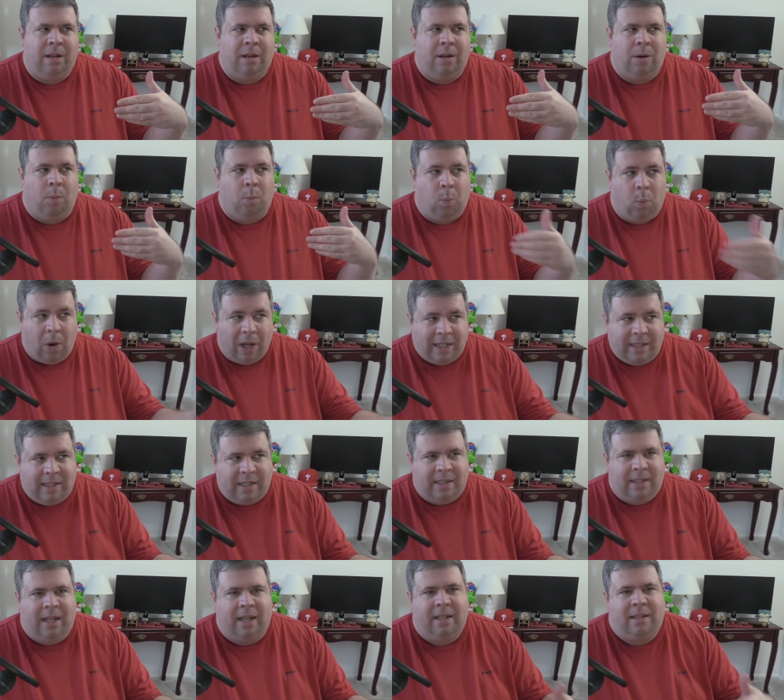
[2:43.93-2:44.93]
what to
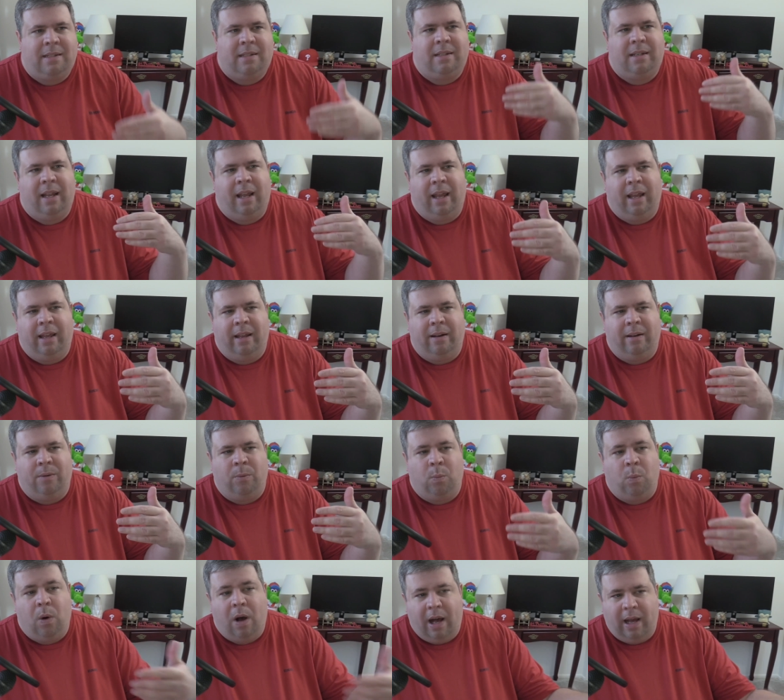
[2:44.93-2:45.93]
test and
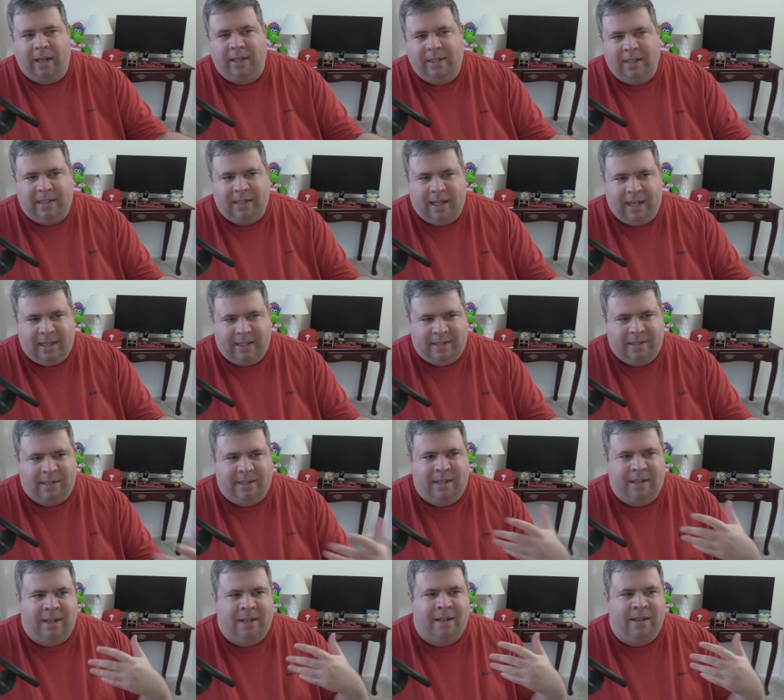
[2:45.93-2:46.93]
why to
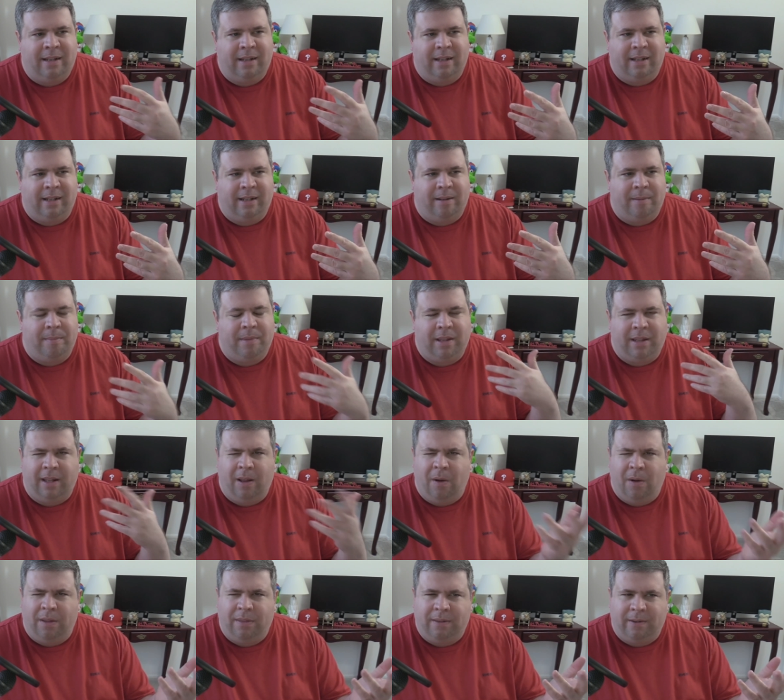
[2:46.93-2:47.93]
test than the
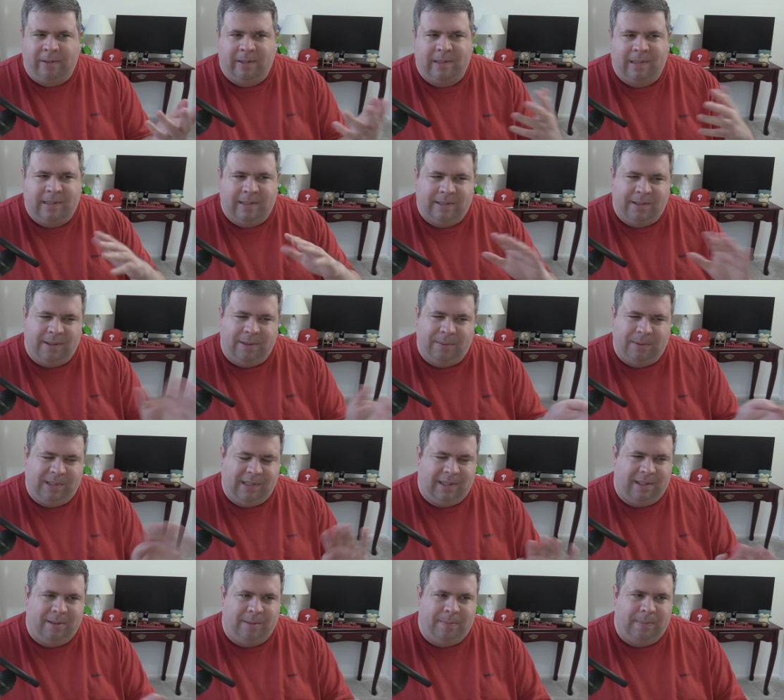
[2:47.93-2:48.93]
authors, and so there was a
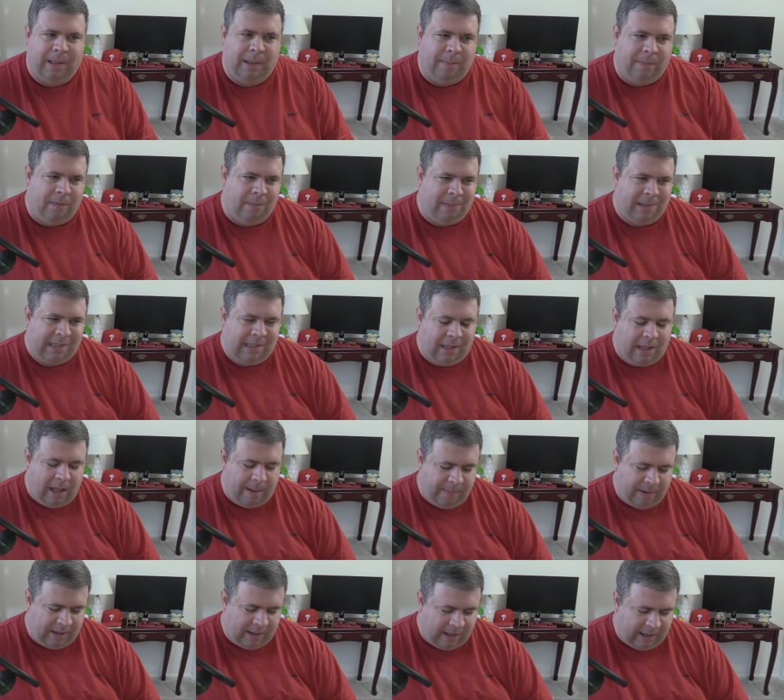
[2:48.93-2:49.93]
little bit of a
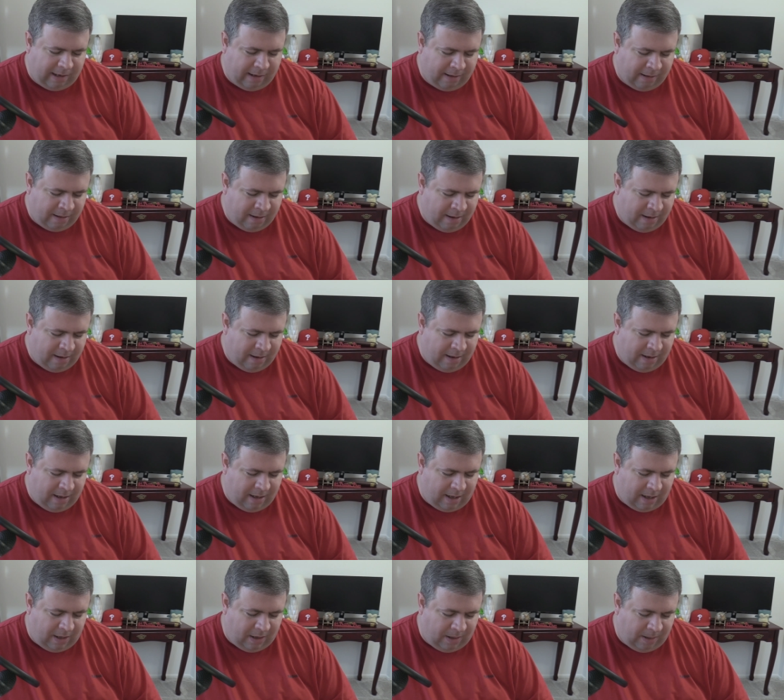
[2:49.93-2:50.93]
misalignment there.
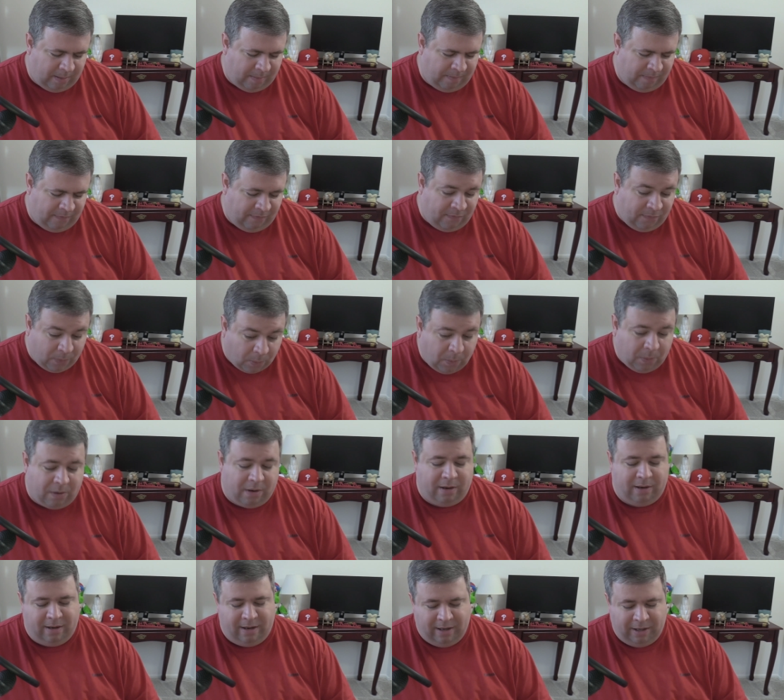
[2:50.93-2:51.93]

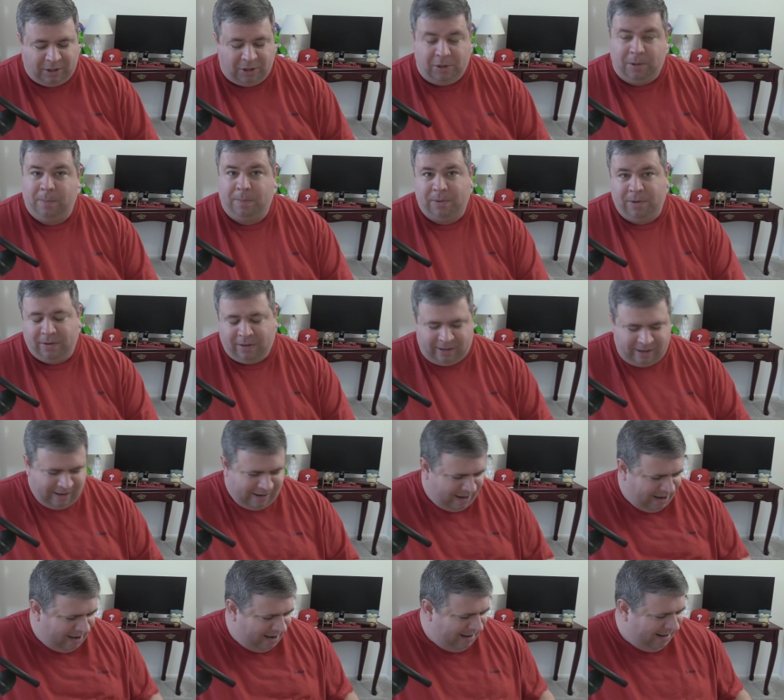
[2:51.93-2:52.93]
For a good book
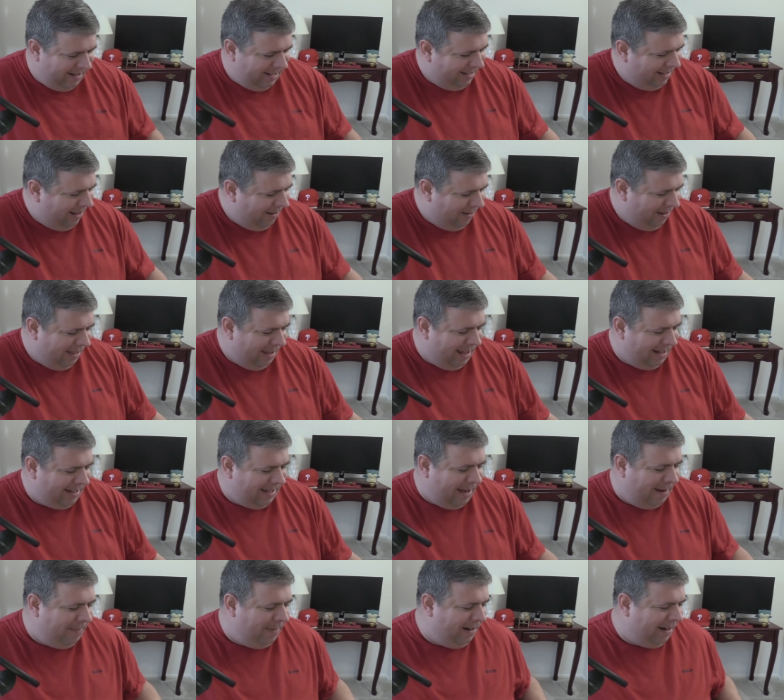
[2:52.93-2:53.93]
on that
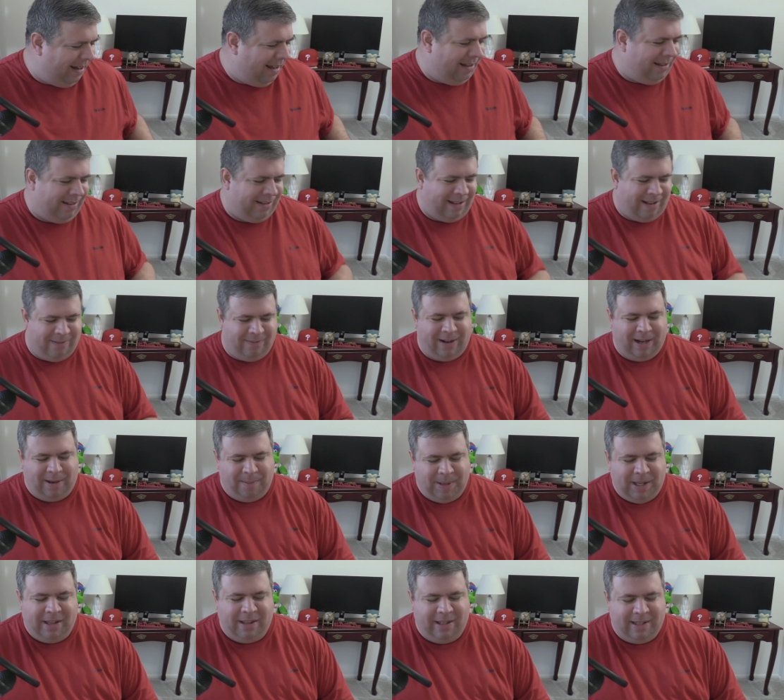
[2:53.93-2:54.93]
topic, I'll
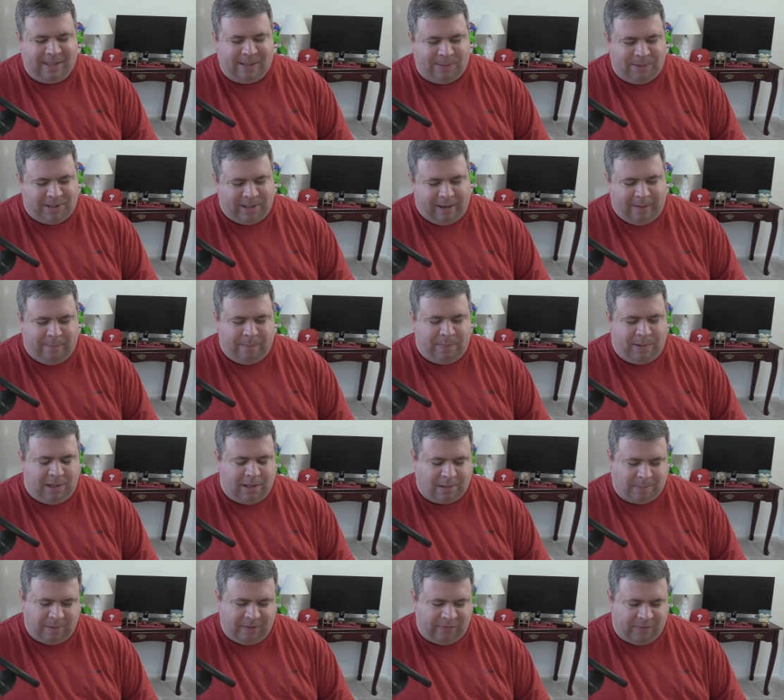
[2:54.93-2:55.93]
recommend this, which I
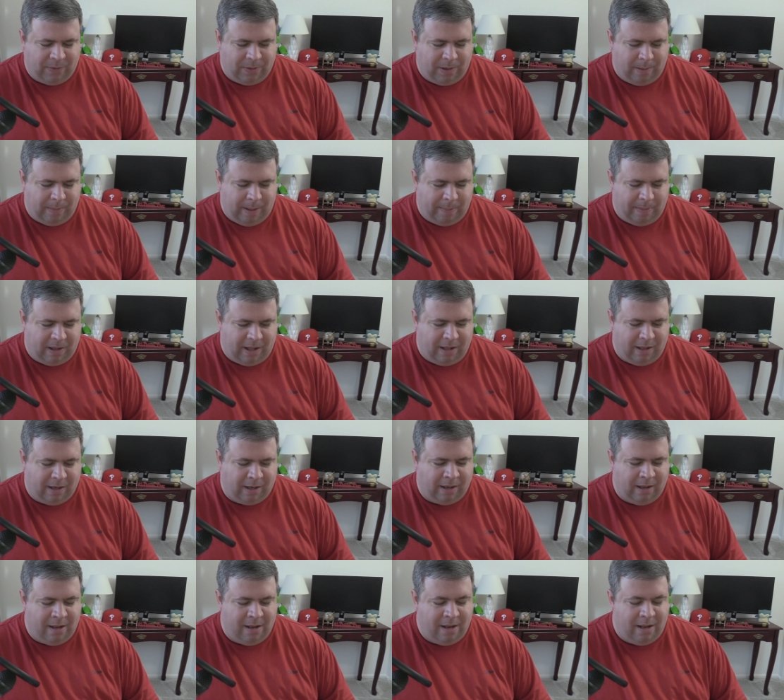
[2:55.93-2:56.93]
plugged before on my blog:
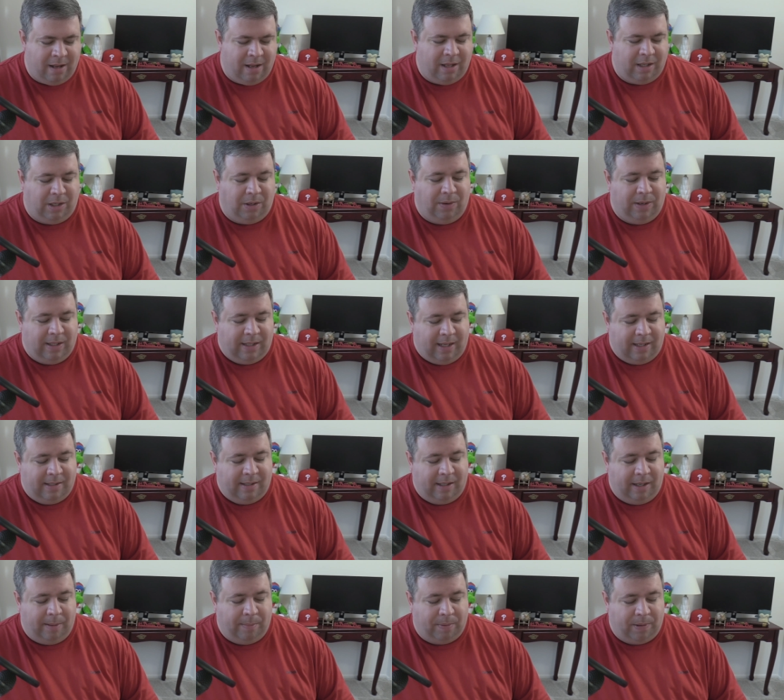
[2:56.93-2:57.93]
Unit
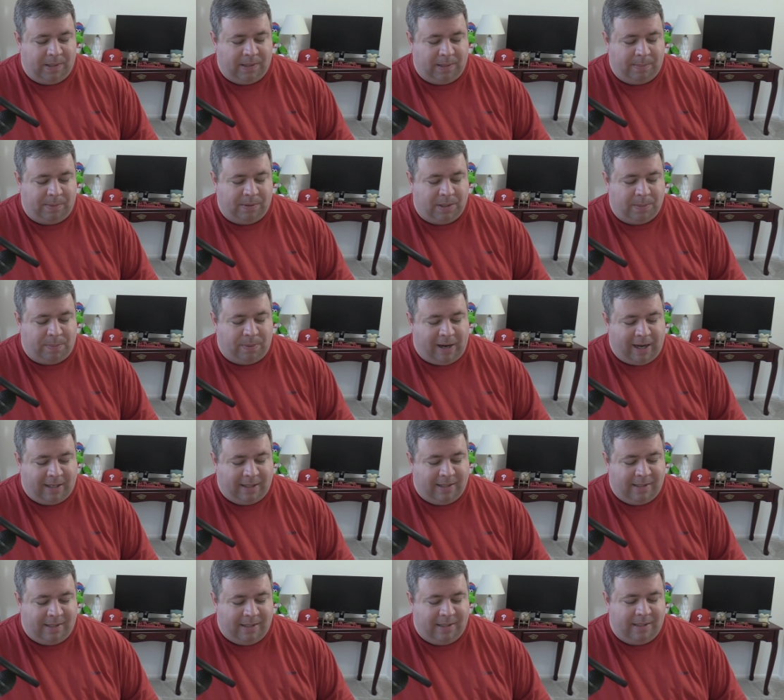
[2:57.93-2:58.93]
Testing Principles,
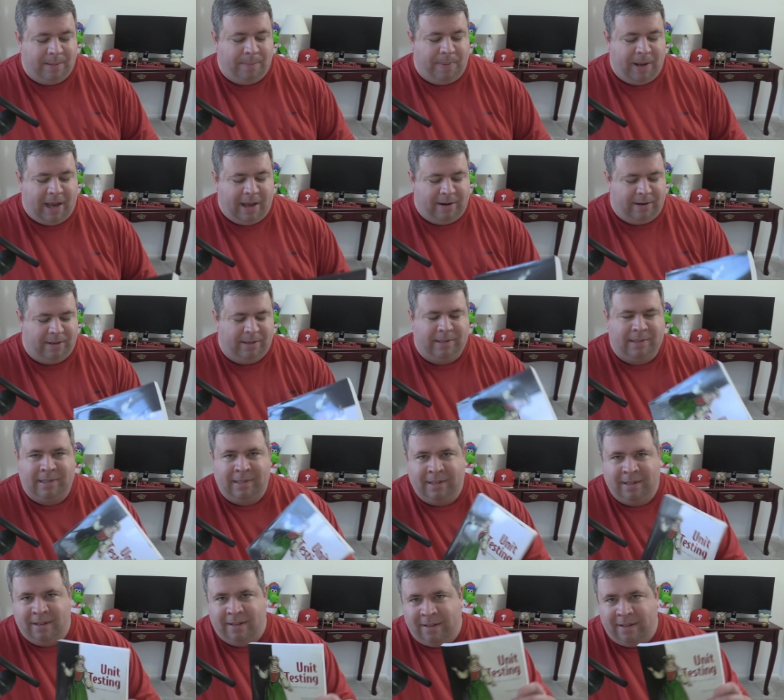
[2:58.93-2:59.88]
Practices, and Patterns.